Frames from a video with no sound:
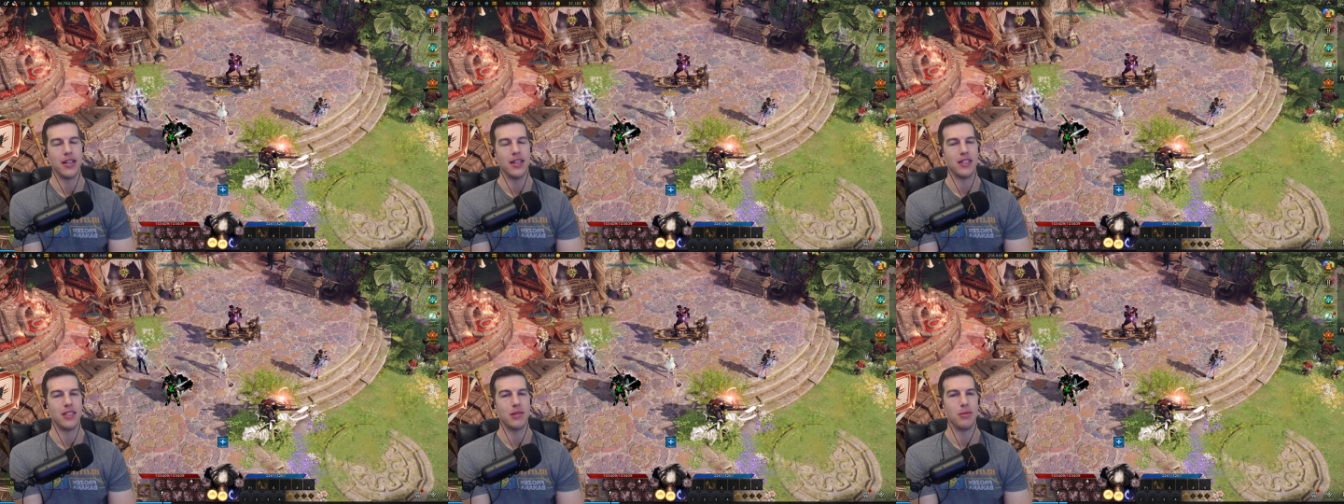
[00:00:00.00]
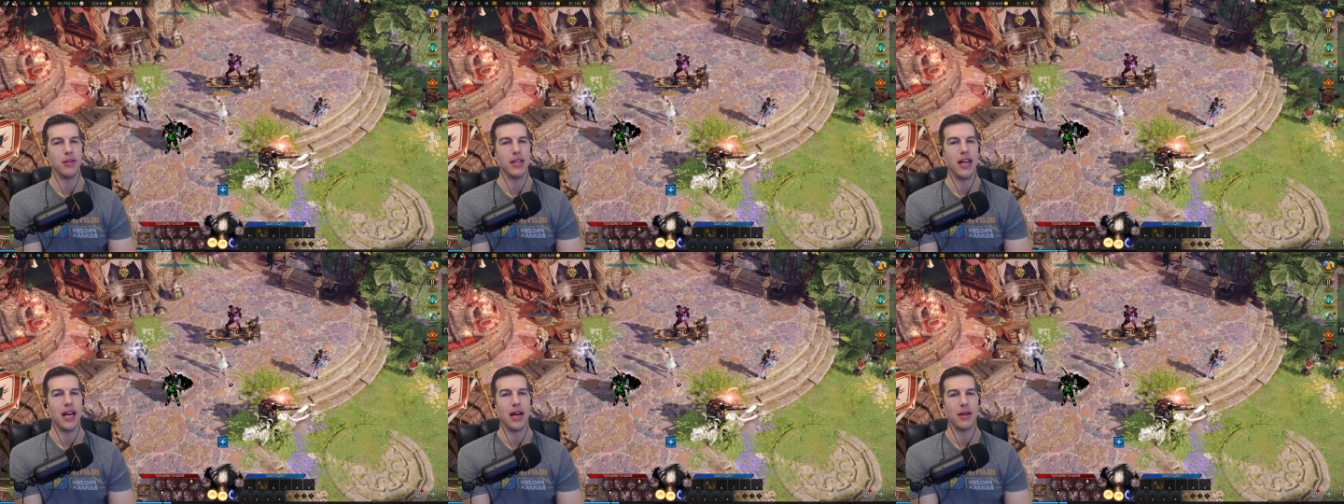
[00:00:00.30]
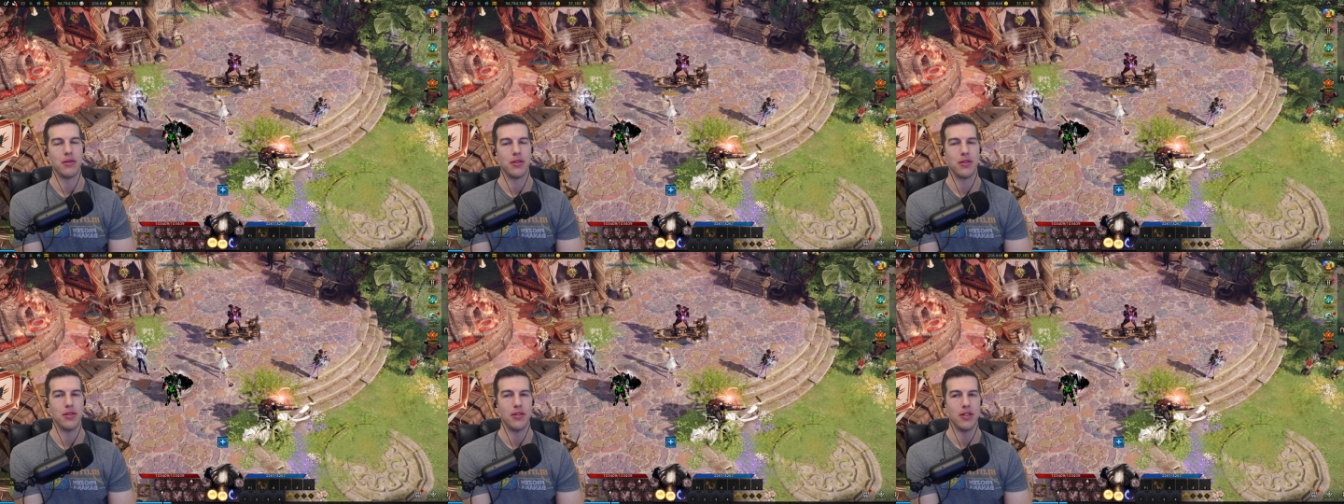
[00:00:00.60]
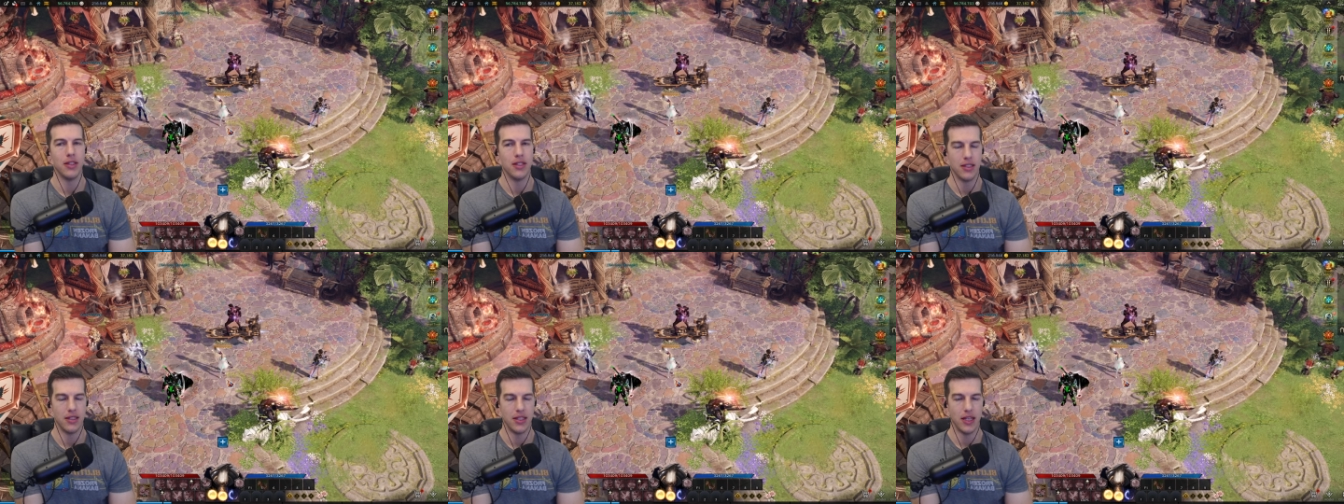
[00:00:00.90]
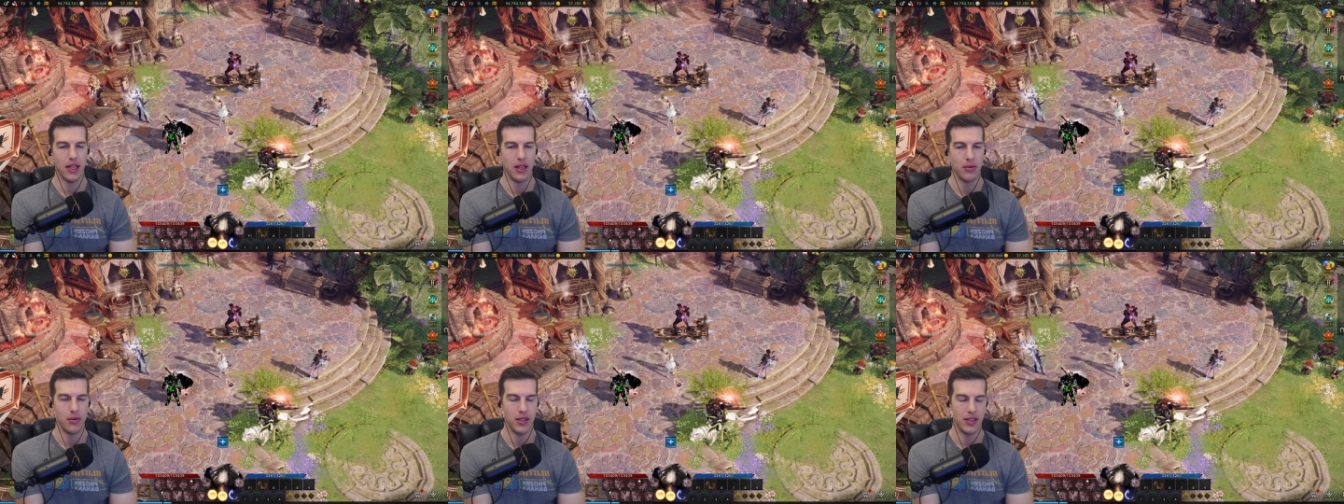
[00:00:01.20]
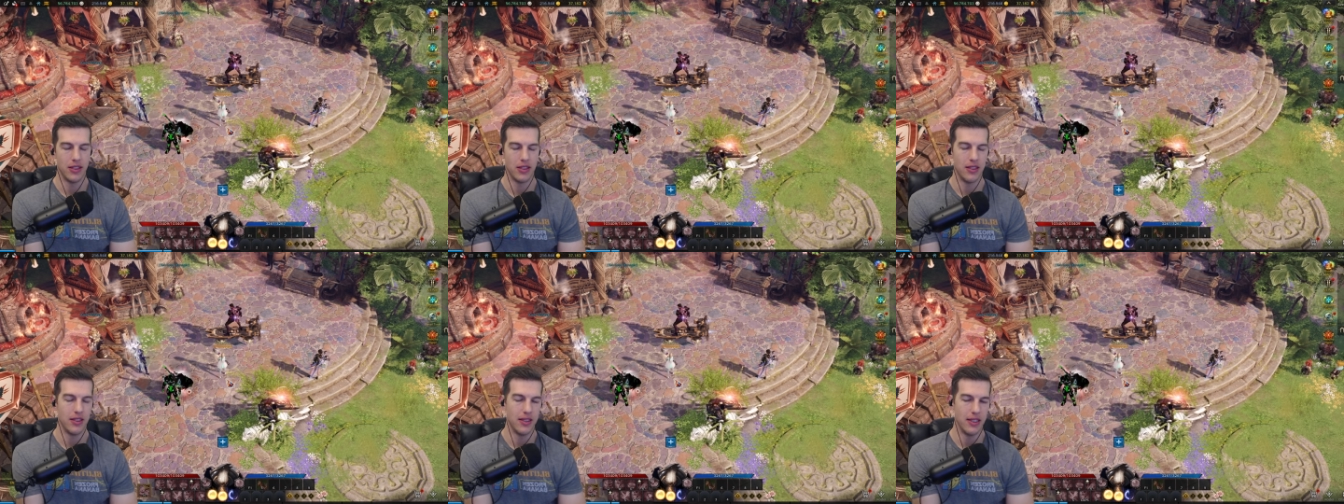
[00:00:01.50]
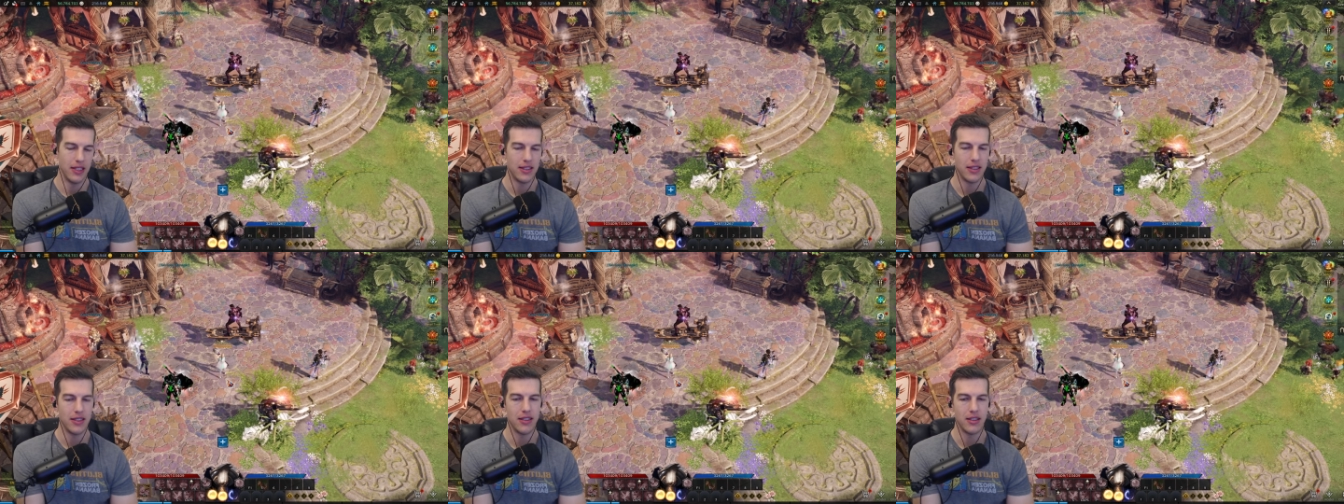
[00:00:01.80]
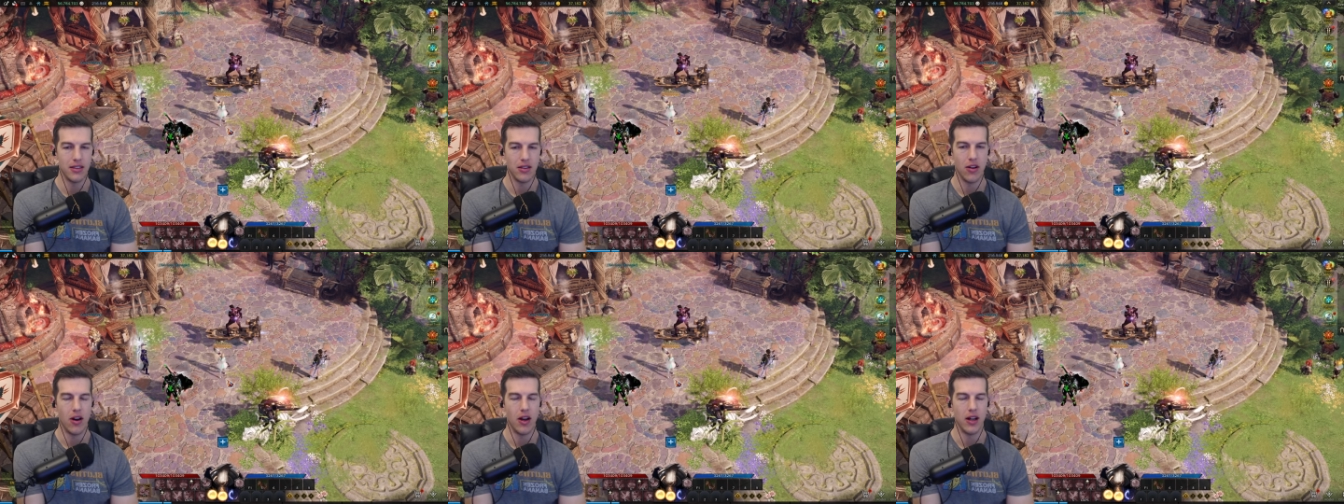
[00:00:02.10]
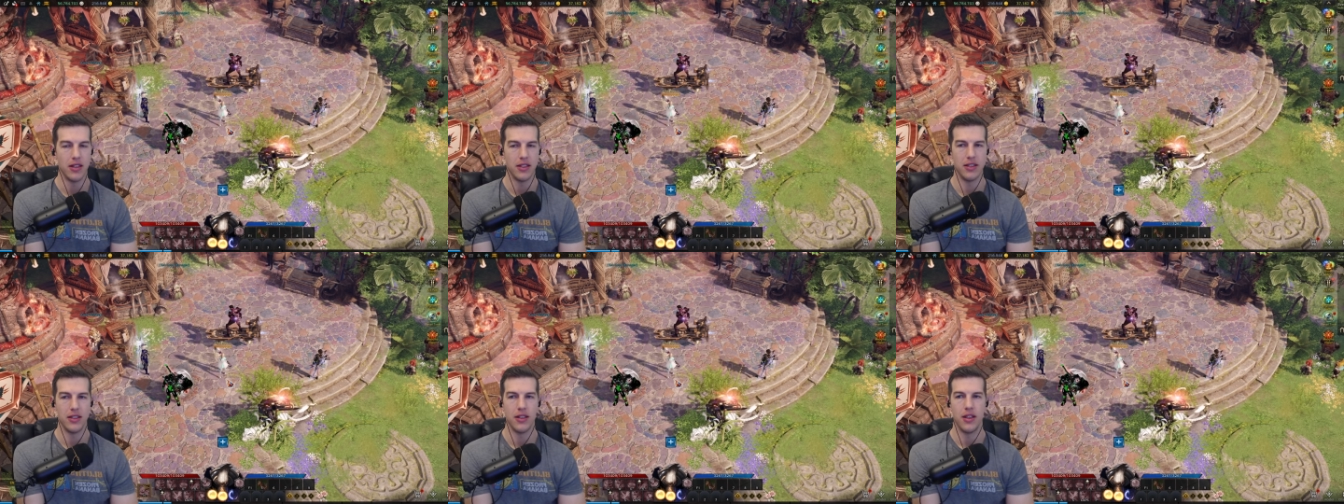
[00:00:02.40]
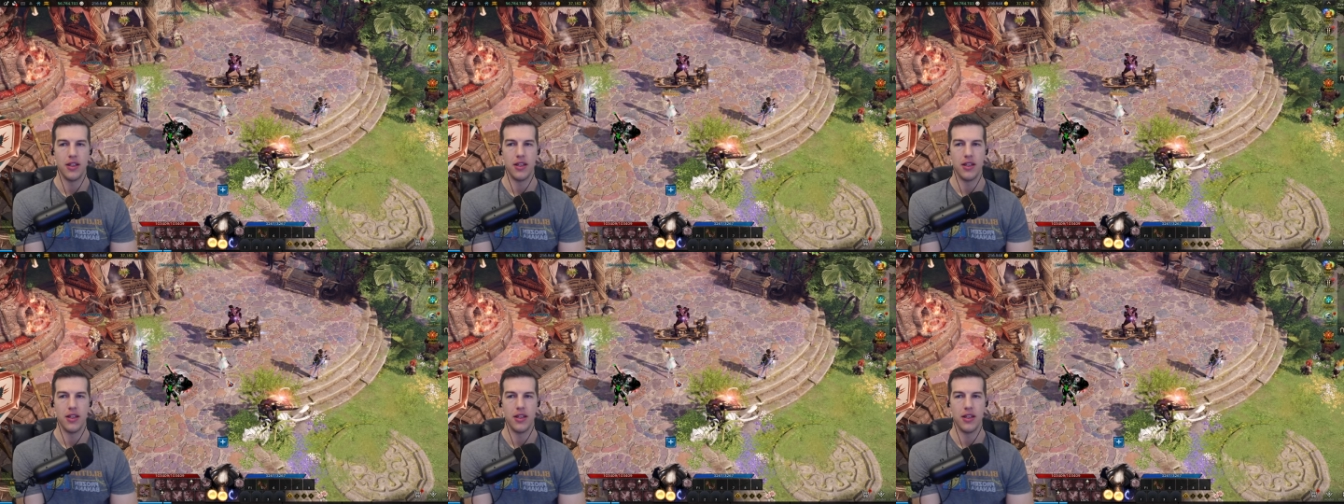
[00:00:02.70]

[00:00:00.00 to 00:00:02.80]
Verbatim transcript: it to be absolutely insane, which this is not.